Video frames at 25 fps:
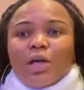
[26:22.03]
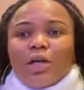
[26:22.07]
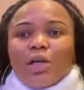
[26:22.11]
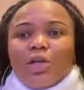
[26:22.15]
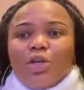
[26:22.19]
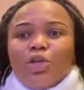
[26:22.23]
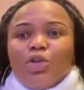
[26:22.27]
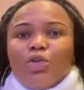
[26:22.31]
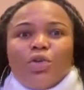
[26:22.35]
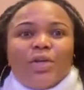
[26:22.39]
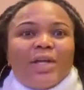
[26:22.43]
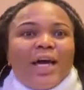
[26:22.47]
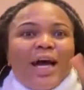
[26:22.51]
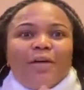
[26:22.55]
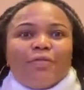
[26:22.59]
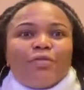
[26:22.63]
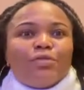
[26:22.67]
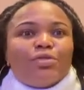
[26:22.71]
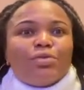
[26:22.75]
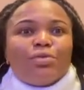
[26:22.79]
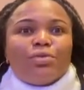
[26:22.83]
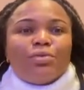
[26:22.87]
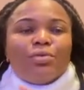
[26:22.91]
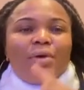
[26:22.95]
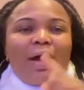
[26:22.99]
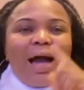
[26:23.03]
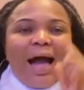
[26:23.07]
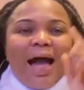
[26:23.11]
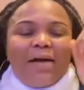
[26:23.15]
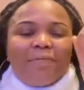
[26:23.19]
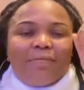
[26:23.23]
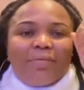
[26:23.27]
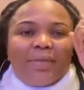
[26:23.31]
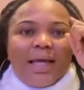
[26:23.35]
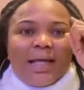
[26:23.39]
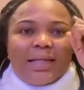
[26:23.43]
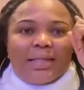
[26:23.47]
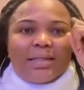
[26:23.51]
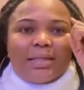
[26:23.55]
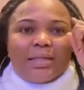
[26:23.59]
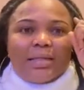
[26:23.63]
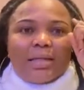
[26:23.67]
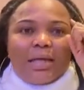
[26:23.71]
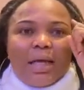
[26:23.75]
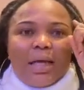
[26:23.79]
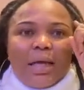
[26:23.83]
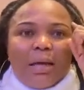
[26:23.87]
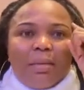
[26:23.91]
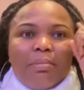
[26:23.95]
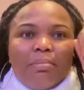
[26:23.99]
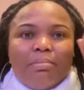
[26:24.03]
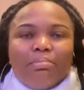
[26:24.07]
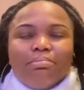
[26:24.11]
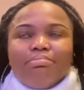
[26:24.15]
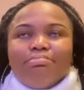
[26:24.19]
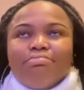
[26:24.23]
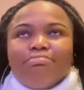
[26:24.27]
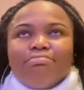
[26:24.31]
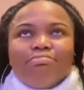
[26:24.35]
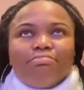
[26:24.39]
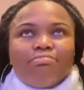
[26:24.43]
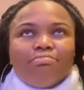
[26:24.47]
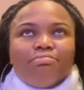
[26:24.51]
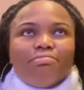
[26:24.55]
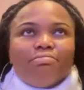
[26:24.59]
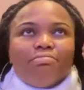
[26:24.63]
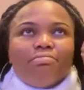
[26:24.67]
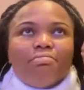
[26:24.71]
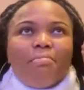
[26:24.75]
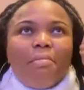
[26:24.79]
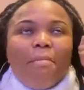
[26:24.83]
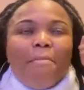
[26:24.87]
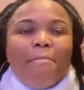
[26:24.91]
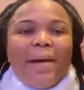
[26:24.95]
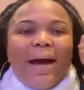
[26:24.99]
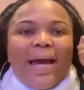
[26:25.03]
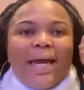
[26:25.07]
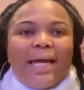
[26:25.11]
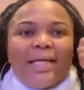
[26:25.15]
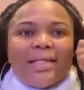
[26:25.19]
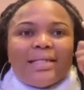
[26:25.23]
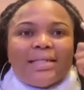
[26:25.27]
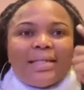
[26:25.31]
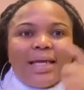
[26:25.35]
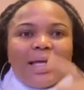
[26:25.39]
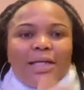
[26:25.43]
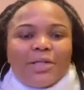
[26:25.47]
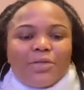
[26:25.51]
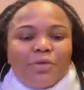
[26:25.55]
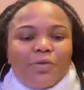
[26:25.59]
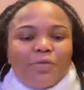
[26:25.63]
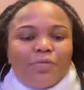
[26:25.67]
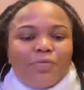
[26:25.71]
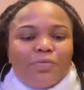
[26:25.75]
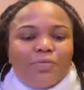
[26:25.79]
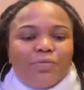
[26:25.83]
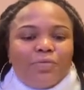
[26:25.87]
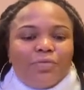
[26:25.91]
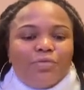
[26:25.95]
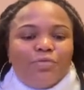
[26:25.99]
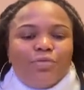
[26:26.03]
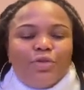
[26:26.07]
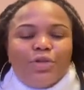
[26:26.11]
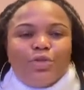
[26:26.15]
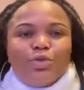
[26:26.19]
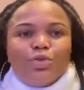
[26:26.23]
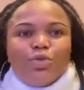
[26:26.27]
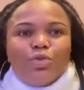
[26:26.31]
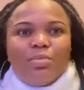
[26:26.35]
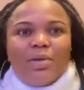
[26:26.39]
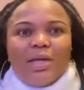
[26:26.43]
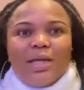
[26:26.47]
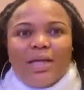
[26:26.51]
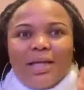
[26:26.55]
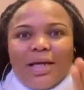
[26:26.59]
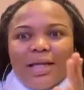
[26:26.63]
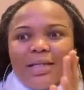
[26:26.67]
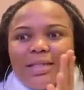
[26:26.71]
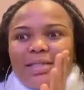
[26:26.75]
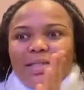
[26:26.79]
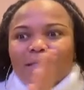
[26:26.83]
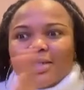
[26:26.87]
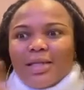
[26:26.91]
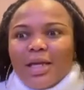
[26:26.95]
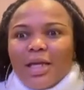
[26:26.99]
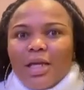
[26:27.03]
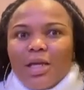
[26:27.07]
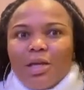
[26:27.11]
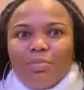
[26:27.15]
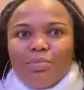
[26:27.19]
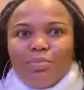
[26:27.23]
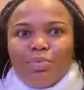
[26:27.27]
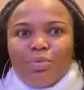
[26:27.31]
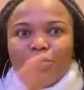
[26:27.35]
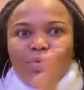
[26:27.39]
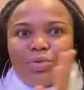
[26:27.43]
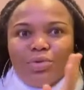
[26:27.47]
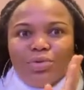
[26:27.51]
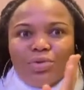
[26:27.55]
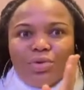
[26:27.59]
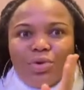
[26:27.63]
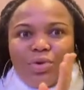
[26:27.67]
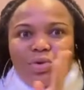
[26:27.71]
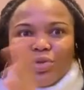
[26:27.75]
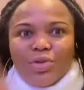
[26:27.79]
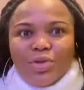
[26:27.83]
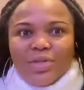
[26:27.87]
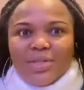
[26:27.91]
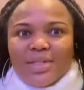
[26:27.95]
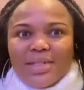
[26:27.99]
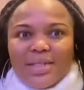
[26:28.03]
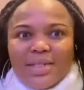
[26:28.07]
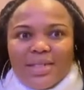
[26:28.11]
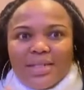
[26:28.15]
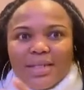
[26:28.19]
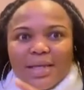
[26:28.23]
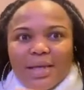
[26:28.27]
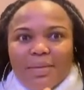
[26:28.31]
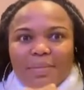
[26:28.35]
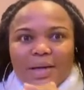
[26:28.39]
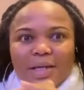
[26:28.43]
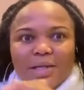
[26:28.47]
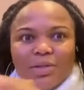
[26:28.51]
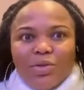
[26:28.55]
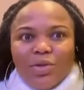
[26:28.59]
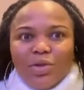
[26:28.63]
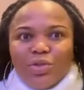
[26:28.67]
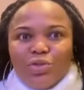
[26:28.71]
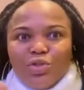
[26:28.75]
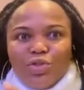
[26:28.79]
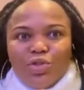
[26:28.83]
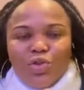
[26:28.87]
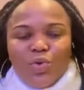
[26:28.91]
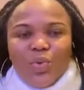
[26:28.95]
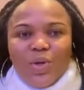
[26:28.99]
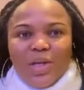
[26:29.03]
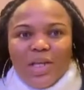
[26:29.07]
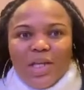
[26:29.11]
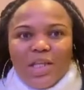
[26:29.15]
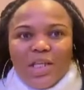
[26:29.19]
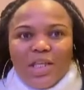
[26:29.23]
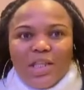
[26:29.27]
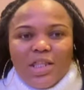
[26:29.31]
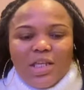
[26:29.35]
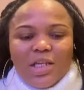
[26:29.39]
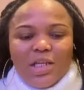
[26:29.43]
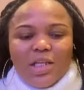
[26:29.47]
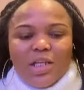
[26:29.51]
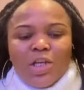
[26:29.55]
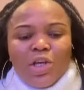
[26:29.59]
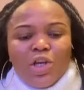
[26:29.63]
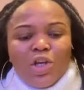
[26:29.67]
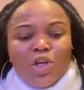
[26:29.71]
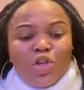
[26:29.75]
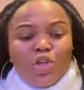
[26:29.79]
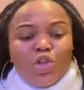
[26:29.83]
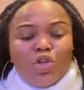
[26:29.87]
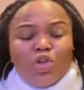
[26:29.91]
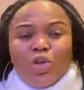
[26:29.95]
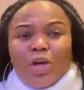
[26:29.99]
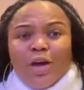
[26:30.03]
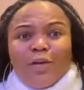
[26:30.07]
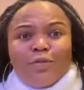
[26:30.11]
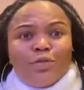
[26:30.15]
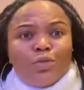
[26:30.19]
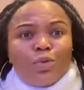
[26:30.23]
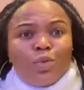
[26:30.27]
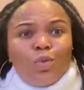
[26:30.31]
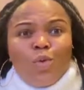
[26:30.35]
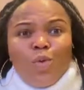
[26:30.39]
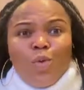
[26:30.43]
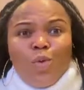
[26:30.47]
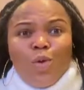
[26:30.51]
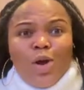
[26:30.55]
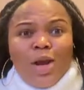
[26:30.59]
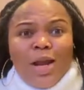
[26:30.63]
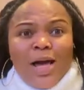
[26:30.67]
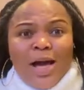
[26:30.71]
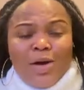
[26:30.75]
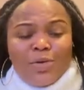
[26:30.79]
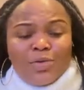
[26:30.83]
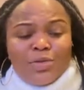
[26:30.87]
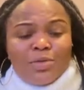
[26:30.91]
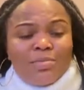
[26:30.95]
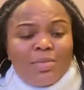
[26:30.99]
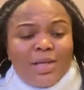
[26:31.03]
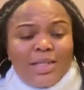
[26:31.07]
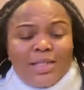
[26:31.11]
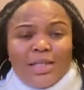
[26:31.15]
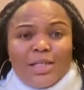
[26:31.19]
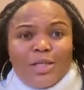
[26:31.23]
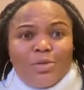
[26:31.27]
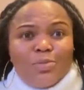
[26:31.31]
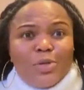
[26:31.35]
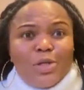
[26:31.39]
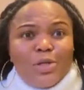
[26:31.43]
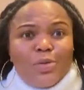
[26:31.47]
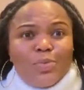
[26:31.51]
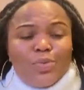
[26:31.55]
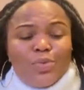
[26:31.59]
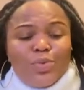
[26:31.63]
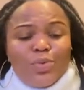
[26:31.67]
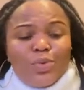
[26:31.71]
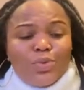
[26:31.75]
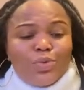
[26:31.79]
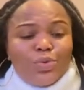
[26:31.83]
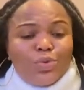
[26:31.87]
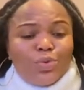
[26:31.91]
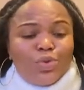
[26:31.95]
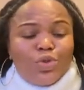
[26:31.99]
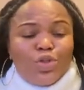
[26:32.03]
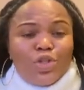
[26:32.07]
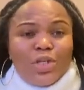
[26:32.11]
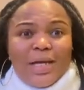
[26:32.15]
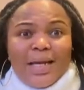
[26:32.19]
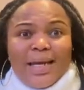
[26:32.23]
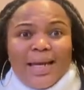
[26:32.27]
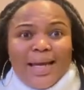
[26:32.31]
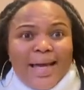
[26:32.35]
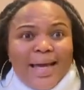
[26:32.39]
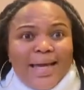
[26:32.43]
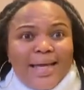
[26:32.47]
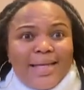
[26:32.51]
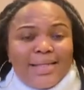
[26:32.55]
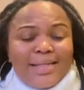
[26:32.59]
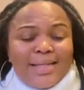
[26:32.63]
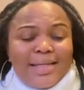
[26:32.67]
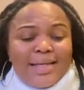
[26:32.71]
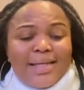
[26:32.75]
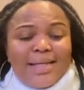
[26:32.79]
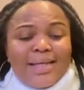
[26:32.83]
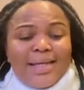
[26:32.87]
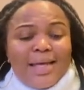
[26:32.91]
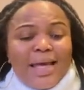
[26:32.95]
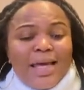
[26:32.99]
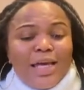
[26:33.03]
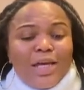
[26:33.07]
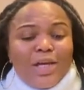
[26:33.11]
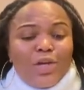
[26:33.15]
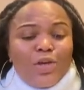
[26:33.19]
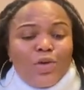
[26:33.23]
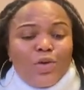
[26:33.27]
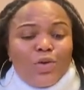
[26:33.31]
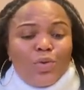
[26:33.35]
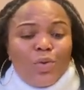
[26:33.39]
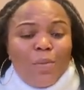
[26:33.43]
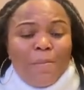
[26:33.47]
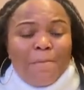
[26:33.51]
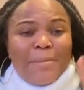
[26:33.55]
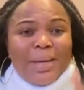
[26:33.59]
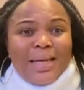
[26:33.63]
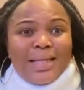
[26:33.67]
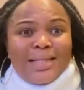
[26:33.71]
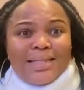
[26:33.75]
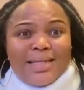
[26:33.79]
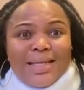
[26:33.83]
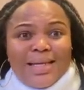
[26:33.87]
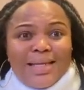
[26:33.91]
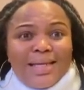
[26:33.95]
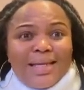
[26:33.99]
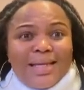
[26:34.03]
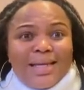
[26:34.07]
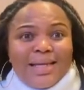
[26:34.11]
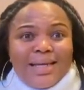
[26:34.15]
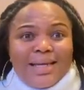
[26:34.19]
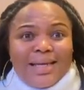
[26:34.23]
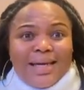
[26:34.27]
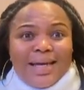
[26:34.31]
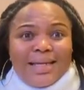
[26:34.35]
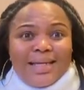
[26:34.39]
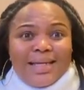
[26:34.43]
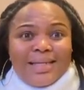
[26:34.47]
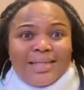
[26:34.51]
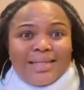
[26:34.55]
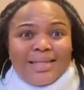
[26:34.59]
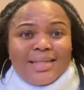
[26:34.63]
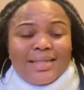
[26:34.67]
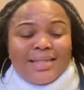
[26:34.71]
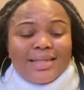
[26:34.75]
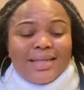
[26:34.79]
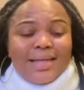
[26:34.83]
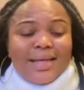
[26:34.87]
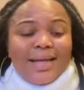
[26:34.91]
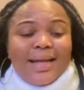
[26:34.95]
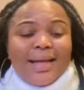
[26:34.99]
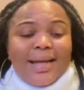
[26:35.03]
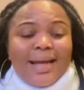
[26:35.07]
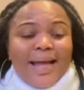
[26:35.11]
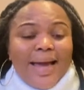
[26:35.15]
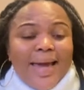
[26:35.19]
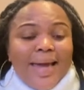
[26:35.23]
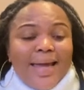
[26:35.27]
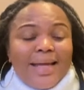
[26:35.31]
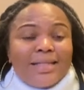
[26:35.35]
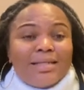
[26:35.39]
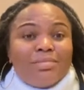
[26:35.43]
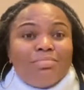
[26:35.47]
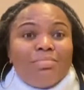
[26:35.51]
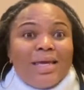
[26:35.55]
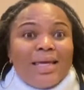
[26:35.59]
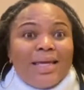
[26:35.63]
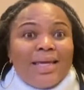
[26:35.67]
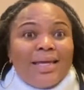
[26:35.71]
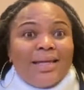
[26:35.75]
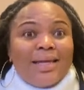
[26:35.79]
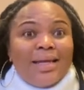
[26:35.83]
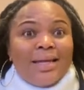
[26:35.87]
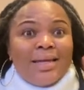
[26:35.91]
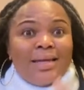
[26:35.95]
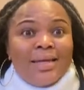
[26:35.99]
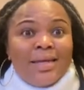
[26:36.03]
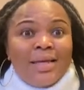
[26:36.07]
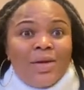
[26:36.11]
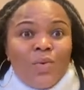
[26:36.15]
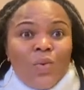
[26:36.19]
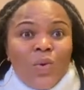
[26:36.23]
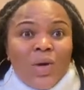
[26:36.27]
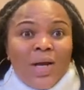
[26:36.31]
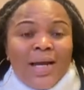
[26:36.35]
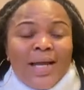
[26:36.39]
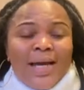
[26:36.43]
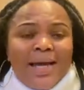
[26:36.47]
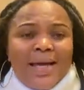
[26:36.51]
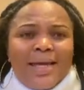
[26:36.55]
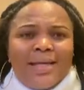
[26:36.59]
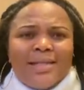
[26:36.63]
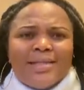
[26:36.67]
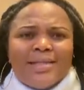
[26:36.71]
have to have that mindset of resuming and staying put on your system and not doing anything. You have to go all out, meeting people, socializing, maintaining an existing client, making a new client.